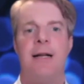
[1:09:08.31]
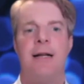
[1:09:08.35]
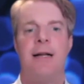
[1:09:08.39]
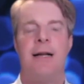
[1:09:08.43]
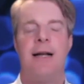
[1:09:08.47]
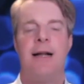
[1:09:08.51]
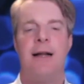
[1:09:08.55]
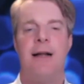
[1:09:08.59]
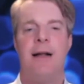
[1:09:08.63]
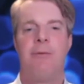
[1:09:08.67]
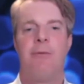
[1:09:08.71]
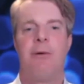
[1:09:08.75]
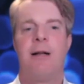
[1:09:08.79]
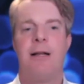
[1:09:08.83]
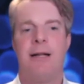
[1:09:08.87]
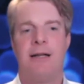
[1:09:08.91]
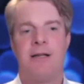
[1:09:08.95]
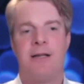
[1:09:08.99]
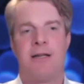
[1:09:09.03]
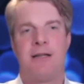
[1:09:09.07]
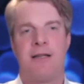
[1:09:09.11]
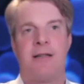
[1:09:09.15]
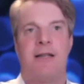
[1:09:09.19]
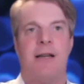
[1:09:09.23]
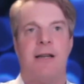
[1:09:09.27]
it really
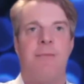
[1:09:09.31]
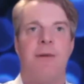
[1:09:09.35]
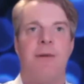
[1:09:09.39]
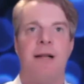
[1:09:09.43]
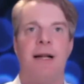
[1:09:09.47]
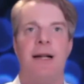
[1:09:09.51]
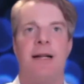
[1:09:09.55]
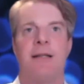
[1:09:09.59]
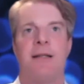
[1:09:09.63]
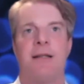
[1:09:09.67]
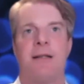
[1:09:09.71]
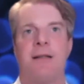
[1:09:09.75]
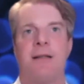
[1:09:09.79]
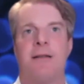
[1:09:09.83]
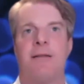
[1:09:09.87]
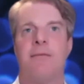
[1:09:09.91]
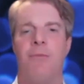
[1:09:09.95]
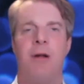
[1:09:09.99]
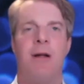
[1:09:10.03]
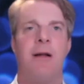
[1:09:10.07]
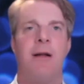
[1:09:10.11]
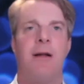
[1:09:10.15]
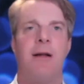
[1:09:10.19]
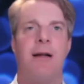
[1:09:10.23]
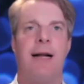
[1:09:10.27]
just stimulates
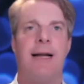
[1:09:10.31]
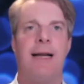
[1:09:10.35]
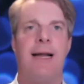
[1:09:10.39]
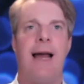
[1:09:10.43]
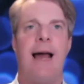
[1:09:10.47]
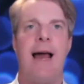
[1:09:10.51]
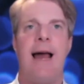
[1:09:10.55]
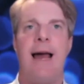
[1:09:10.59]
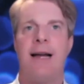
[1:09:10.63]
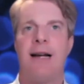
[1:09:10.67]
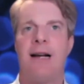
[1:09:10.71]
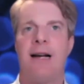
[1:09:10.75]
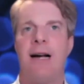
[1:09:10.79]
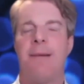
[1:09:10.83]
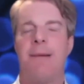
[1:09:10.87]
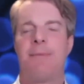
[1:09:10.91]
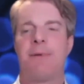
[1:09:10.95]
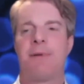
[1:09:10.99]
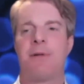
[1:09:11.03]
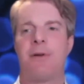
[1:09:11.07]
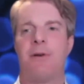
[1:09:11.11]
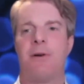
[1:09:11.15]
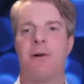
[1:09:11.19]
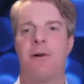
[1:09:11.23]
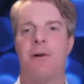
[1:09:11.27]
any
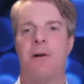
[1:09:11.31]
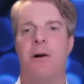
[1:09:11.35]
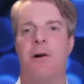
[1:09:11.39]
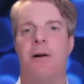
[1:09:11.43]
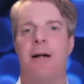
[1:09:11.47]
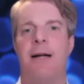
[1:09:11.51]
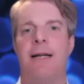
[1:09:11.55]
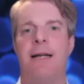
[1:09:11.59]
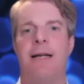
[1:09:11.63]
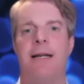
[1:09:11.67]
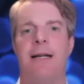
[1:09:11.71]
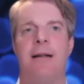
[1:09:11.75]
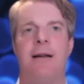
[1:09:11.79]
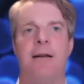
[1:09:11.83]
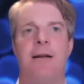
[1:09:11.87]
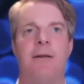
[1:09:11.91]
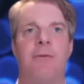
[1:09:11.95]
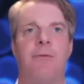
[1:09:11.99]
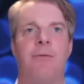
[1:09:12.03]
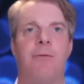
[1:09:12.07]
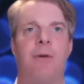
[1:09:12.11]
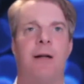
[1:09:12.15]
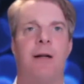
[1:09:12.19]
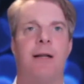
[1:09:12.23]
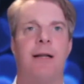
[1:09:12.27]
hangups or any
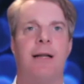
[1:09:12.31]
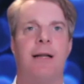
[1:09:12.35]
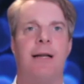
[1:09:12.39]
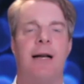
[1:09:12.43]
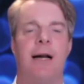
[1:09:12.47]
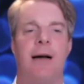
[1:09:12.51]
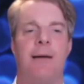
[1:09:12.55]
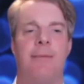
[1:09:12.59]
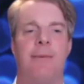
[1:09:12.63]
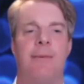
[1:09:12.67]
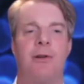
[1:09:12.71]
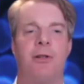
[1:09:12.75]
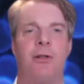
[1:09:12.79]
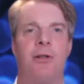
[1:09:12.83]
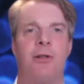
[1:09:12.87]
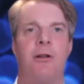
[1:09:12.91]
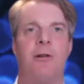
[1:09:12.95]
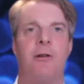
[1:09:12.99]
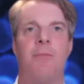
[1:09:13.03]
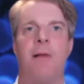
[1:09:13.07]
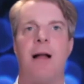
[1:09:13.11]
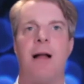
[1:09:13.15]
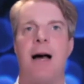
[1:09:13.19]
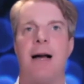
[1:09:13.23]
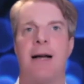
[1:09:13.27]
really emotional
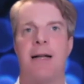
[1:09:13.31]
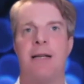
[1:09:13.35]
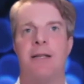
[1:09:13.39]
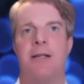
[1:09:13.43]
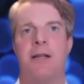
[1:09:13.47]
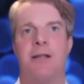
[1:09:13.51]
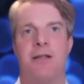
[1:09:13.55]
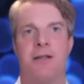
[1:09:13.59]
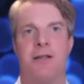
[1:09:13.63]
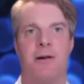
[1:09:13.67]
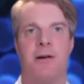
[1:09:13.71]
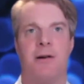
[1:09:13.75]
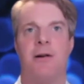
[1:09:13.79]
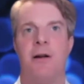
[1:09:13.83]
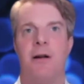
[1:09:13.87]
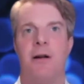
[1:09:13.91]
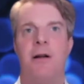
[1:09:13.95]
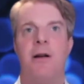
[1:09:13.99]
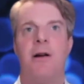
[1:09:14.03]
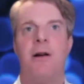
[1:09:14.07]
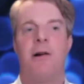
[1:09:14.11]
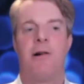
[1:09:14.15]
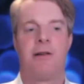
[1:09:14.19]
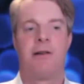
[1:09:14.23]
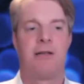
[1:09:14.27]
blockages or
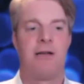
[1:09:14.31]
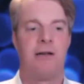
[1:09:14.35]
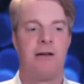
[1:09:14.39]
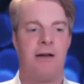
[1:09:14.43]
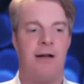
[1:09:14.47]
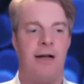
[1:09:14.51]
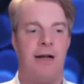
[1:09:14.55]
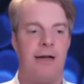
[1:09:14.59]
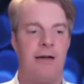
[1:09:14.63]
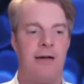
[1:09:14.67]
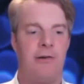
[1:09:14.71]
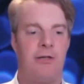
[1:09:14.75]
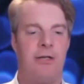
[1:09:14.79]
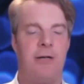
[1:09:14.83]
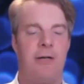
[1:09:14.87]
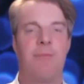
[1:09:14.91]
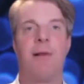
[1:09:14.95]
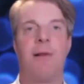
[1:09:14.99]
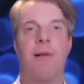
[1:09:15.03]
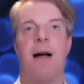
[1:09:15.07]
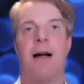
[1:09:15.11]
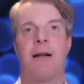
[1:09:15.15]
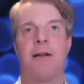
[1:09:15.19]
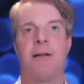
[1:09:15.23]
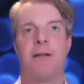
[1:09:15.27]
sort of energy
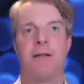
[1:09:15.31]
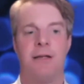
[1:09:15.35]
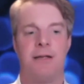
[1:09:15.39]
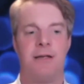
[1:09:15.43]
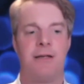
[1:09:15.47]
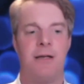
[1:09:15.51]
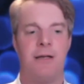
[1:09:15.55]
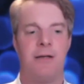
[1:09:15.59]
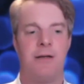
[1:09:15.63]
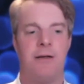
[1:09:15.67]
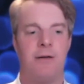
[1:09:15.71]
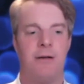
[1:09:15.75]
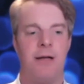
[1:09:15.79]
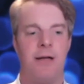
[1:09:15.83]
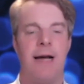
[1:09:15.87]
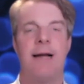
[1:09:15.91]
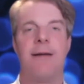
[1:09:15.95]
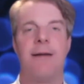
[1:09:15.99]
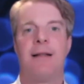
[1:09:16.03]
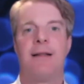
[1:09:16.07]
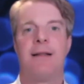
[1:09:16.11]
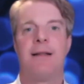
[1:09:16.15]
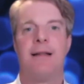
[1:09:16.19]
blockages in your life.